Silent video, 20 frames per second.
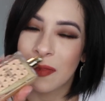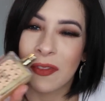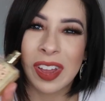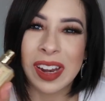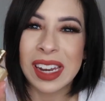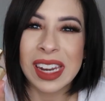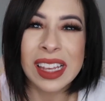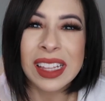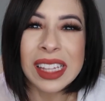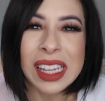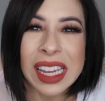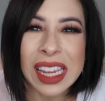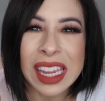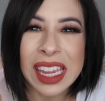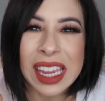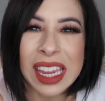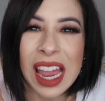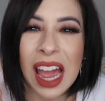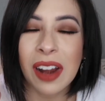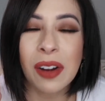
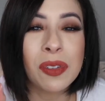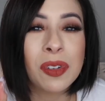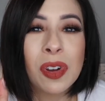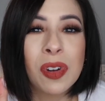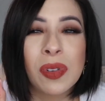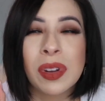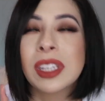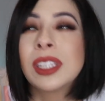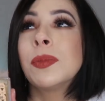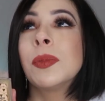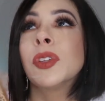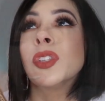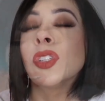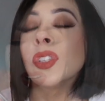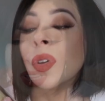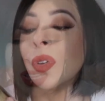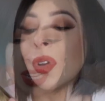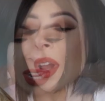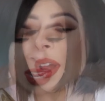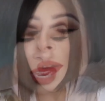vanilla-y. I don't know, it
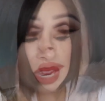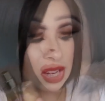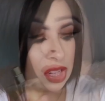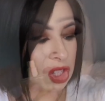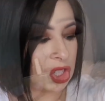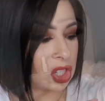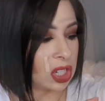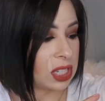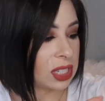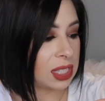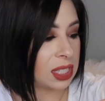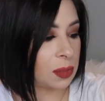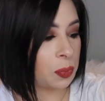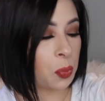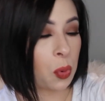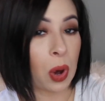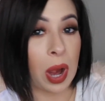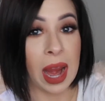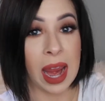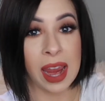smells so good. Just
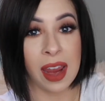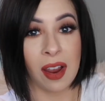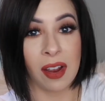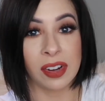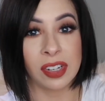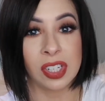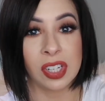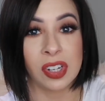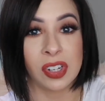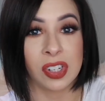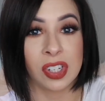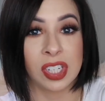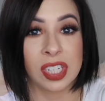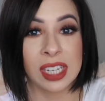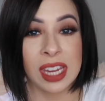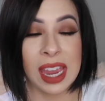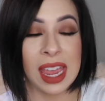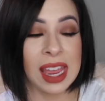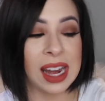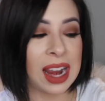spray onto your
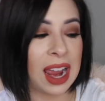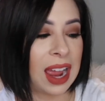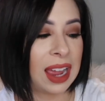skin.